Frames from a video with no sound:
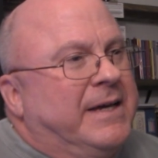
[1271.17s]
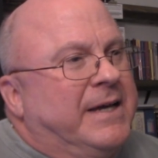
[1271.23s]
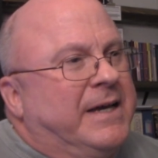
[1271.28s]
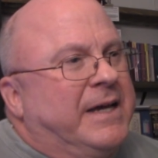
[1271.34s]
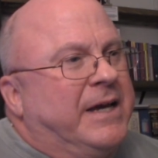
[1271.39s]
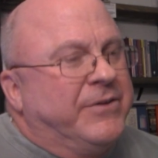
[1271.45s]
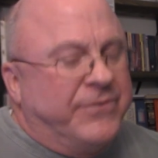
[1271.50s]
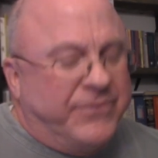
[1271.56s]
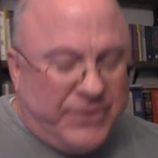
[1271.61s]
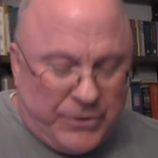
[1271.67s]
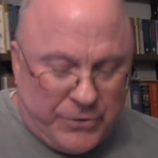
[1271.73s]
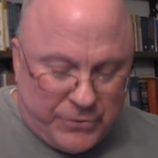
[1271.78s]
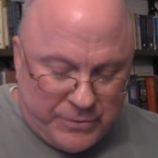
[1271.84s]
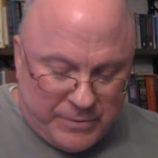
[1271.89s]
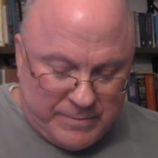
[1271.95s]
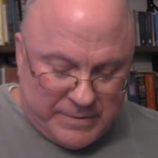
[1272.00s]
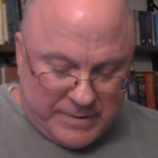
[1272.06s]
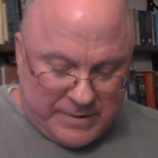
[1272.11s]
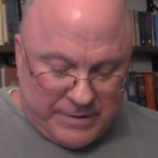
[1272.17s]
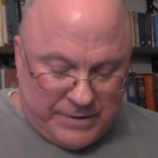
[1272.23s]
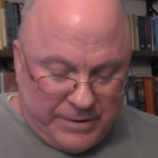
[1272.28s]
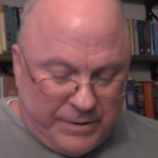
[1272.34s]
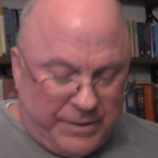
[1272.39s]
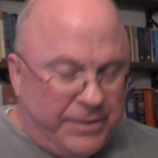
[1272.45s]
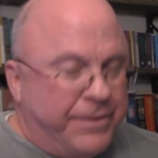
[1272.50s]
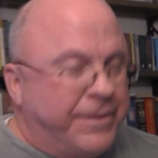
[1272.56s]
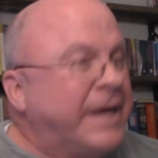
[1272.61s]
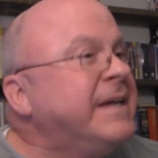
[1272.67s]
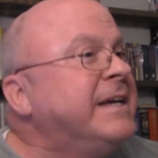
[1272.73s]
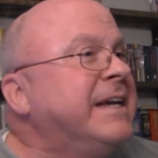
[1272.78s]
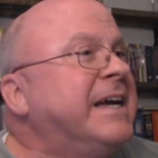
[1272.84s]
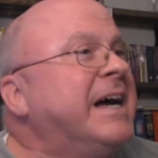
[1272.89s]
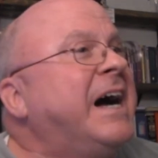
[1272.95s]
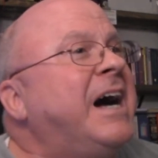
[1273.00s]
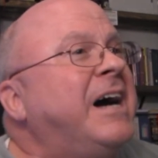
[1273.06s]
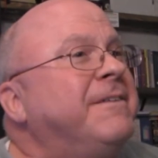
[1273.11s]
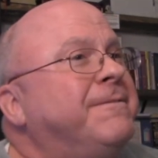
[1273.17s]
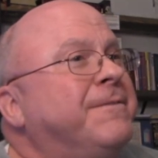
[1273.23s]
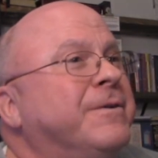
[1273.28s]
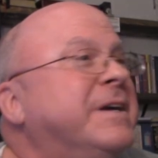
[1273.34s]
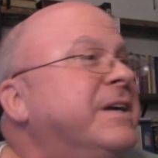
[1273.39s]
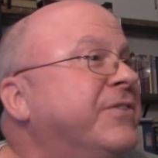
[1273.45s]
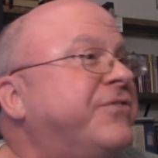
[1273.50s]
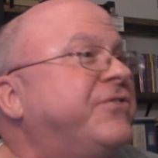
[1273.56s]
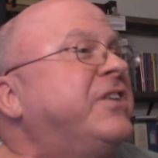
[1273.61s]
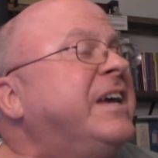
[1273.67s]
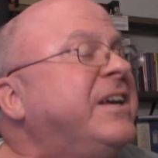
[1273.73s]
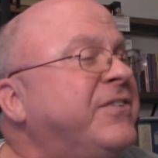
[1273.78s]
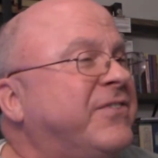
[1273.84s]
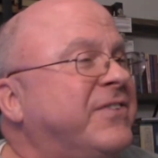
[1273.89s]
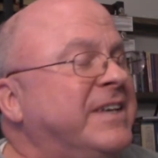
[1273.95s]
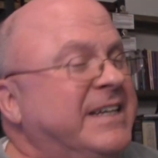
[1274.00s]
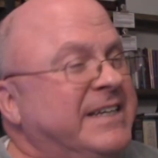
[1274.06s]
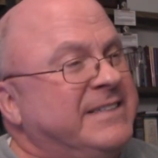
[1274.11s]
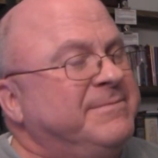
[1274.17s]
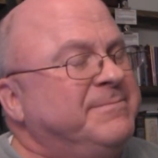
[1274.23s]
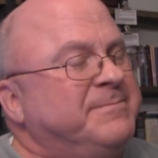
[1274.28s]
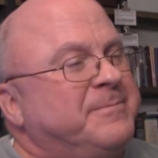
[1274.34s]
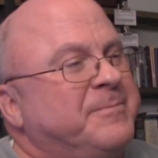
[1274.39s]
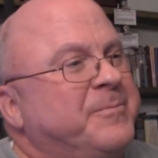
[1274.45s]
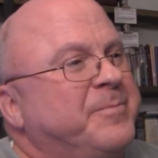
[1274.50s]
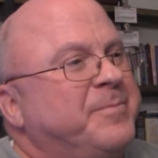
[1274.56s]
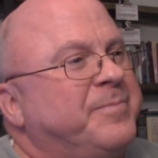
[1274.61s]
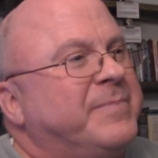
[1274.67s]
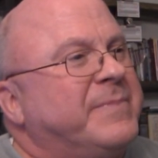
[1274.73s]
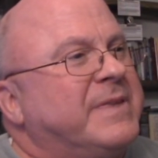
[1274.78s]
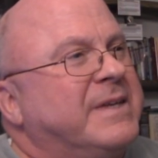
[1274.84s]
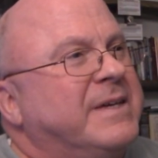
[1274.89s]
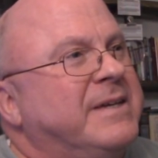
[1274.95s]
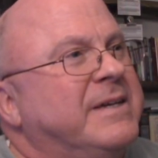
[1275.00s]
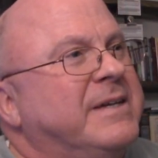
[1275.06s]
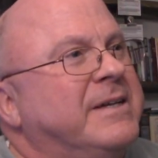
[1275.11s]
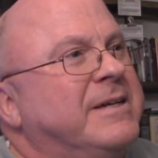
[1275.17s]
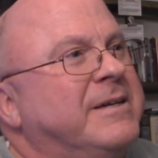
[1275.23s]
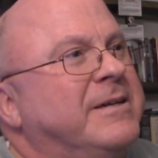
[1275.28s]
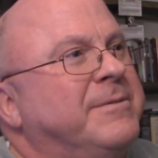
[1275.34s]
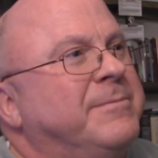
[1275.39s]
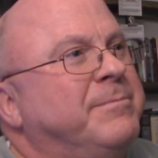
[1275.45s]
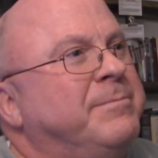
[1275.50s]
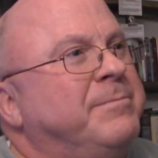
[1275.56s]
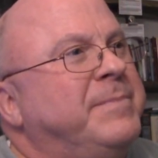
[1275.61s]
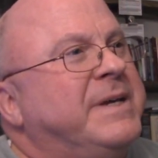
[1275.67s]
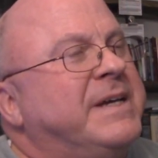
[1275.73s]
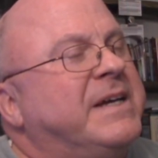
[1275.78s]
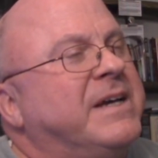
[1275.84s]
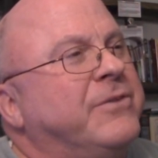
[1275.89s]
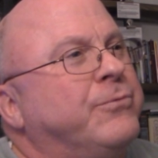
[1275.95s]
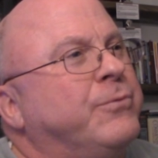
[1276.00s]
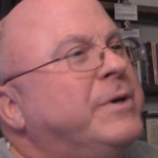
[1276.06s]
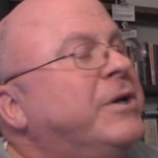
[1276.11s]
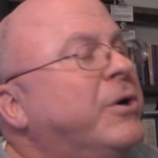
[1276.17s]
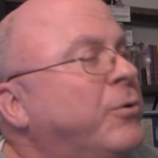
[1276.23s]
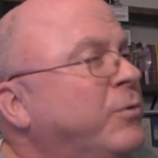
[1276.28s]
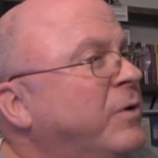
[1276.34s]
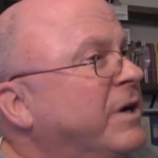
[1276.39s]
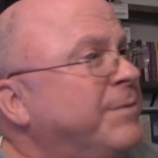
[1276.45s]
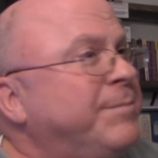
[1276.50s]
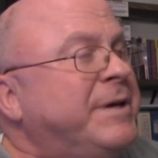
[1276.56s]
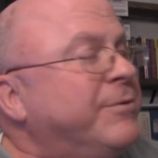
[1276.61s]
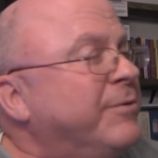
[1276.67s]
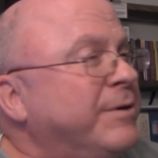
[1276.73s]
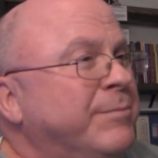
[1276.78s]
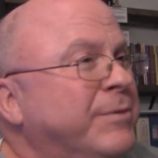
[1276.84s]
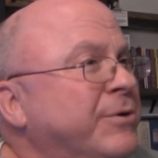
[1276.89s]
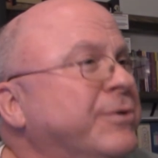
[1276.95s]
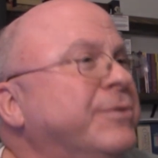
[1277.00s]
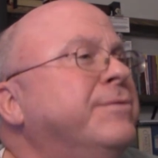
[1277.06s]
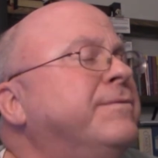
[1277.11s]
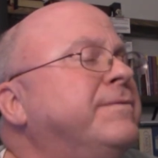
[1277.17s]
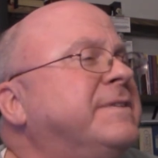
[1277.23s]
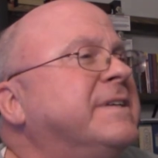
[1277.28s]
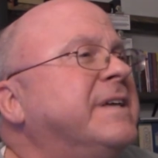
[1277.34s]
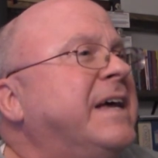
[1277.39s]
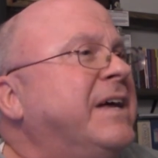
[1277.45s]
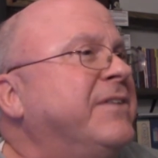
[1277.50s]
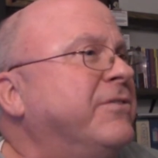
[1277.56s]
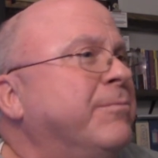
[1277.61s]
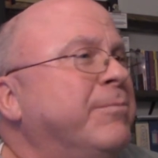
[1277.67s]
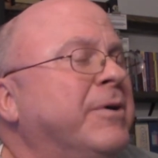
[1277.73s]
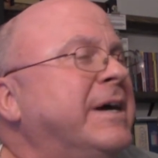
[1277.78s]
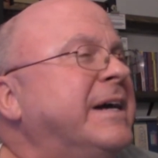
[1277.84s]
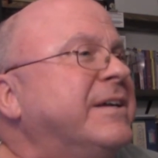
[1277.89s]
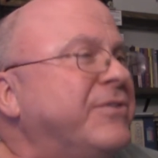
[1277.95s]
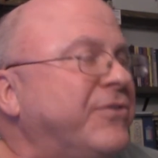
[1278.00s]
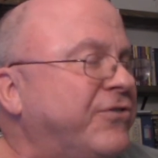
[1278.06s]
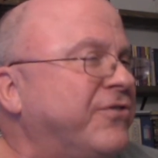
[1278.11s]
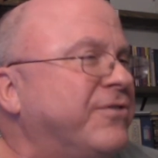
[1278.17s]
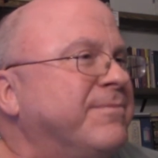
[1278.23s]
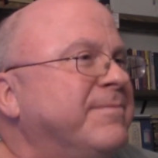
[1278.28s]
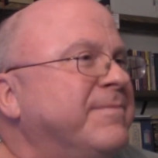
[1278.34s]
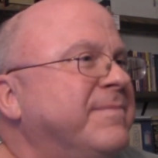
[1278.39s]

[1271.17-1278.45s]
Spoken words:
And so thank God for his chastening, because we don't want to be removed as a branch.